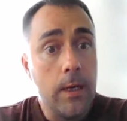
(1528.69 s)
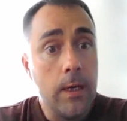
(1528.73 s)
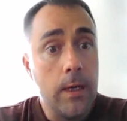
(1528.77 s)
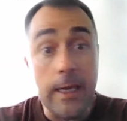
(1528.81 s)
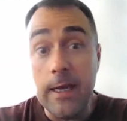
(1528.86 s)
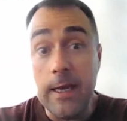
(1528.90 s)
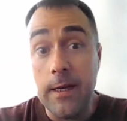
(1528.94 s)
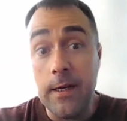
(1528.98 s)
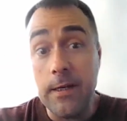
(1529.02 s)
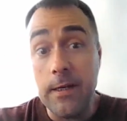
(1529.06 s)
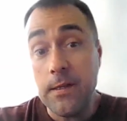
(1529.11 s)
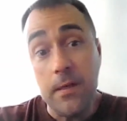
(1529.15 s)

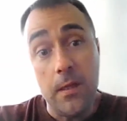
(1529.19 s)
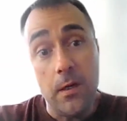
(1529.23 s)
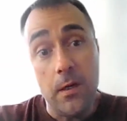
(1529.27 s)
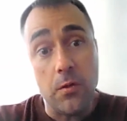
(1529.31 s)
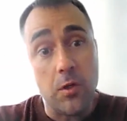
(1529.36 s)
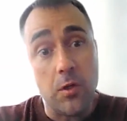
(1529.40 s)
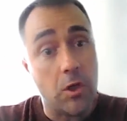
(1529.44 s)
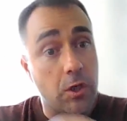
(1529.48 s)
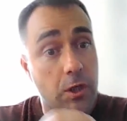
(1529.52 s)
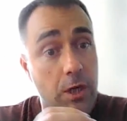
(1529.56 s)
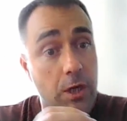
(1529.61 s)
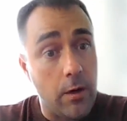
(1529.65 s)
It is those
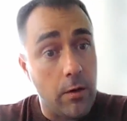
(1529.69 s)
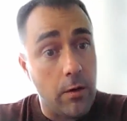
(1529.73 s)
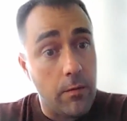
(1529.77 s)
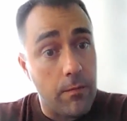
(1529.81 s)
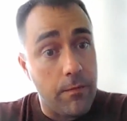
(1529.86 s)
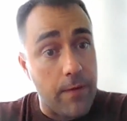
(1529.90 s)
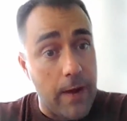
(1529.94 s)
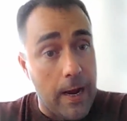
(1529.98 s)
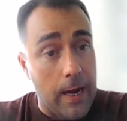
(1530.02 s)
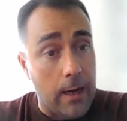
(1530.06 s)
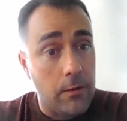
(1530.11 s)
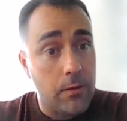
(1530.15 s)
shared
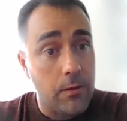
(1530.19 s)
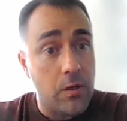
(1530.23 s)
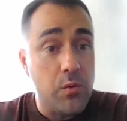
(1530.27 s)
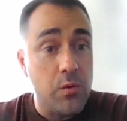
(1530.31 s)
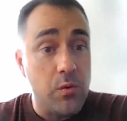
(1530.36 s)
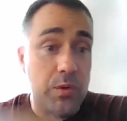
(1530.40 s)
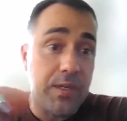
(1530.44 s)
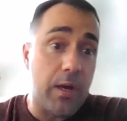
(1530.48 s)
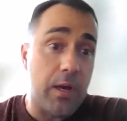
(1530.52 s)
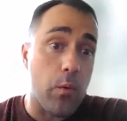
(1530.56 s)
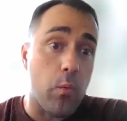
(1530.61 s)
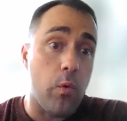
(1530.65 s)

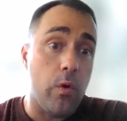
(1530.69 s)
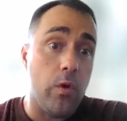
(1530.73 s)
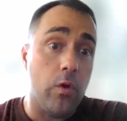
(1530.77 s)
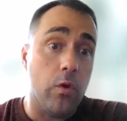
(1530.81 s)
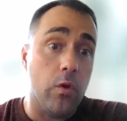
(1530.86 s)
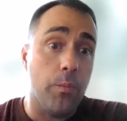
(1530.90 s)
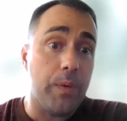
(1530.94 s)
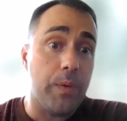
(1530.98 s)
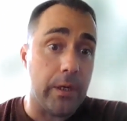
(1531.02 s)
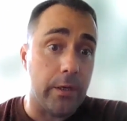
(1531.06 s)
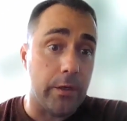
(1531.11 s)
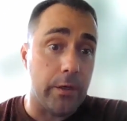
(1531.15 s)
values that will
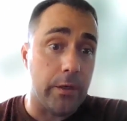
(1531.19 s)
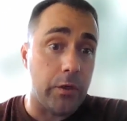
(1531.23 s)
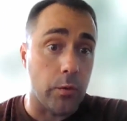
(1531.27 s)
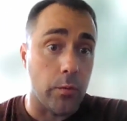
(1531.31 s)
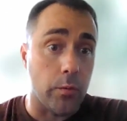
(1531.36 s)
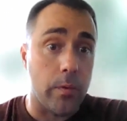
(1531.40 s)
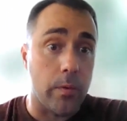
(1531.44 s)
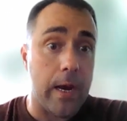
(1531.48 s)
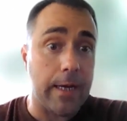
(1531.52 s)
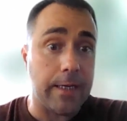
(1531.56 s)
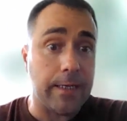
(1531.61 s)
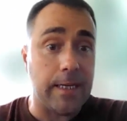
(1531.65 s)
be a
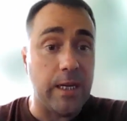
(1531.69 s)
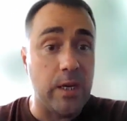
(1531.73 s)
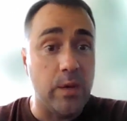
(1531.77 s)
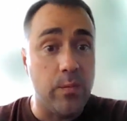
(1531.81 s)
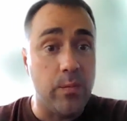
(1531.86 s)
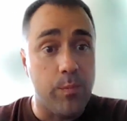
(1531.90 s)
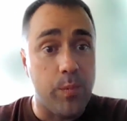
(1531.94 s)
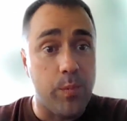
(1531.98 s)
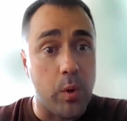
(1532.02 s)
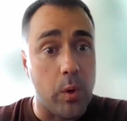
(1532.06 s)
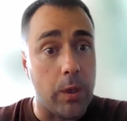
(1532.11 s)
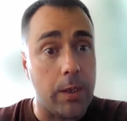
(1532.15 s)
direct
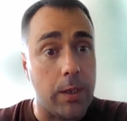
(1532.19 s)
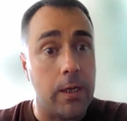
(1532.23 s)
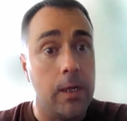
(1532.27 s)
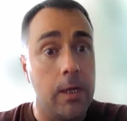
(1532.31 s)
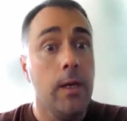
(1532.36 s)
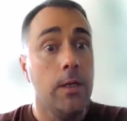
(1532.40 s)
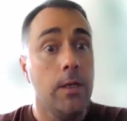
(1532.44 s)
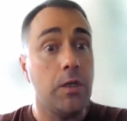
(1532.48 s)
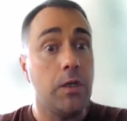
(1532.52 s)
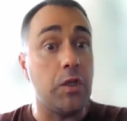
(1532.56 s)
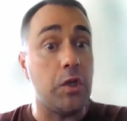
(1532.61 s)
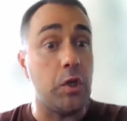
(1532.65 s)
input
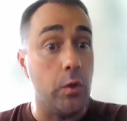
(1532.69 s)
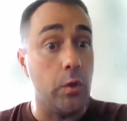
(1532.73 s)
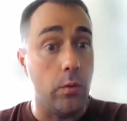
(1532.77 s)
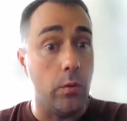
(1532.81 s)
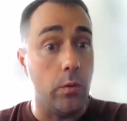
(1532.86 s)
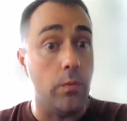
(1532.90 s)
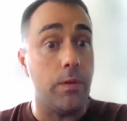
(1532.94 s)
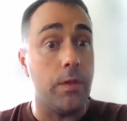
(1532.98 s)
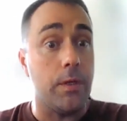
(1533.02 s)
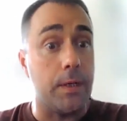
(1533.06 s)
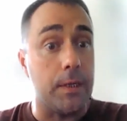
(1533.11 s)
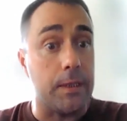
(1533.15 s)

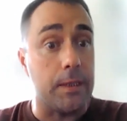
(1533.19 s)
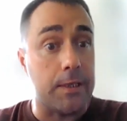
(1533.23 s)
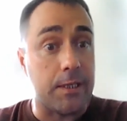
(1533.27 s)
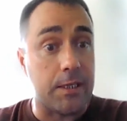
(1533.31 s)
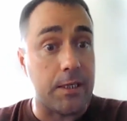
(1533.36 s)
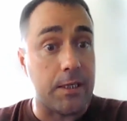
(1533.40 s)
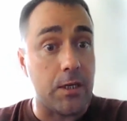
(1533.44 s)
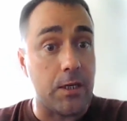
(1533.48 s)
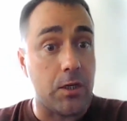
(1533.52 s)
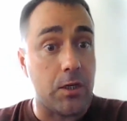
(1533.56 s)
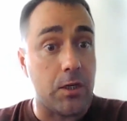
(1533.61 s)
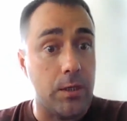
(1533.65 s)
to the
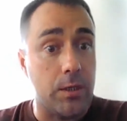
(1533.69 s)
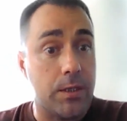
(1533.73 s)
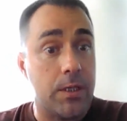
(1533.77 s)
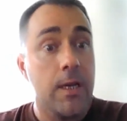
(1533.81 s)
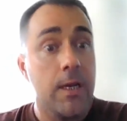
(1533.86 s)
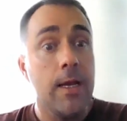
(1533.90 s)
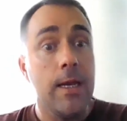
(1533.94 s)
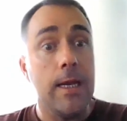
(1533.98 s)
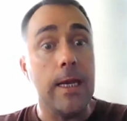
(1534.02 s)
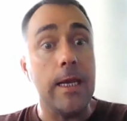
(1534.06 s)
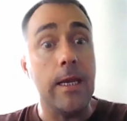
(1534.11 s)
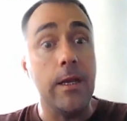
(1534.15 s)
decisions
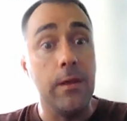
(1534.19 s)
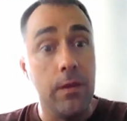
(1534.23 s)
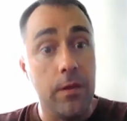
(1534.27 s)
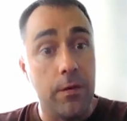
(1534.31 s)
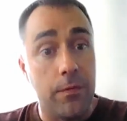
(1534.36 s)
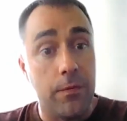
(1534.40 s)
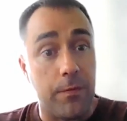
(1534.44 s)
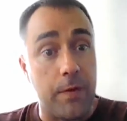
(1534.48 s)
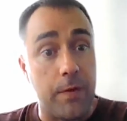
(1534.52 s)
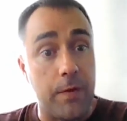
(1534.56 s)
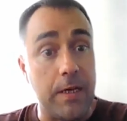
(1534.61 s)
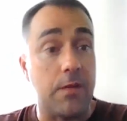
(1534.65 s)
in the
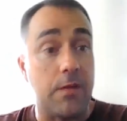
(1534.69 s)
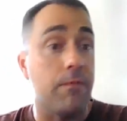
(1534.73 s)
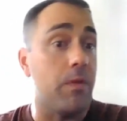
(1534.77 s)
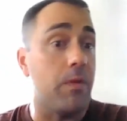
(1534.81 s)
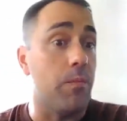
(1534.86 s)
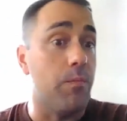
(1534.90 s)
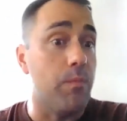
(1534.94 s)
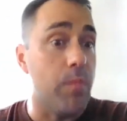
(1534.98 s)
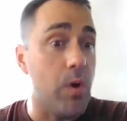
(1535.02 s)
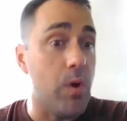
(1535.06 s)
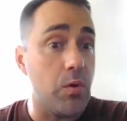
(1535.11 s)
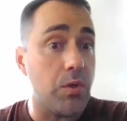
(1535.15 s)
face of the
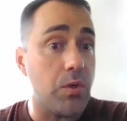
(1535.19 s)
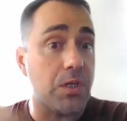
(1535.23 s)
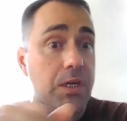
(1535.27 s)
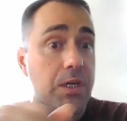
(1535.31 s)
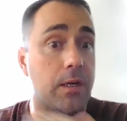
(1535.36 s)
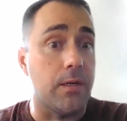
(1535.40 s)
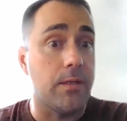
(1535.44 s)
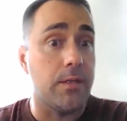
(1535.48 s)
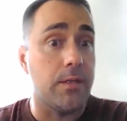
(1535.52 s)
most